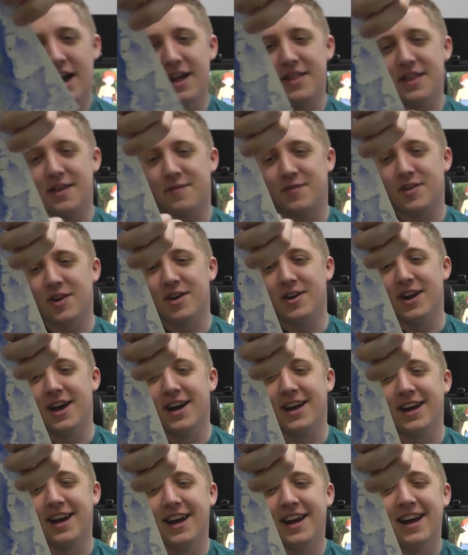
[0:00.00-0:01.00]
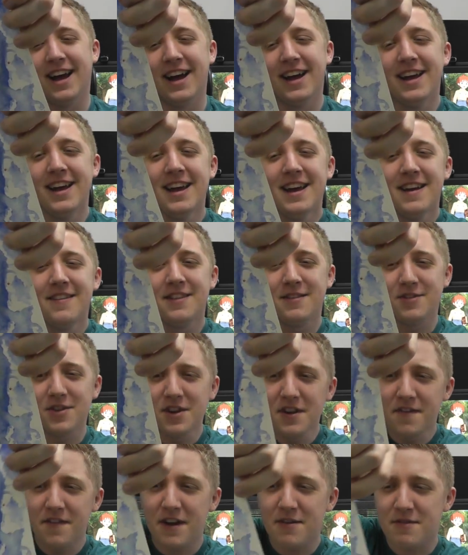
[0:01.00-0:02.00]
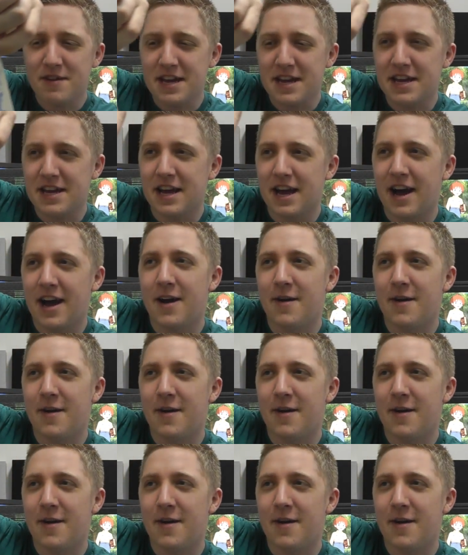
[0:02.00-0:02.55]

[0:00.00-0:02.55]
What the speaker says: and they've done they've done a very